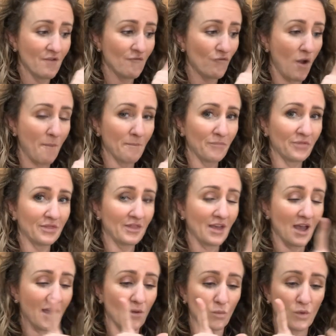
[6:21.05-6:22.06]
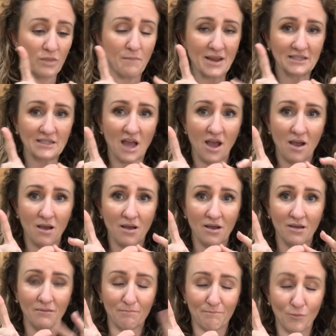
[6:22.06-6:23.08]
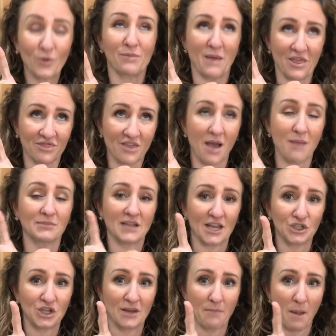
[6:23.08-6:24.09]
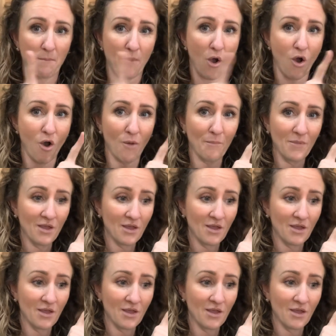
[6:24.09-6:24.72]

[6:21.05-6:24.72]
with my thumb touching my palm.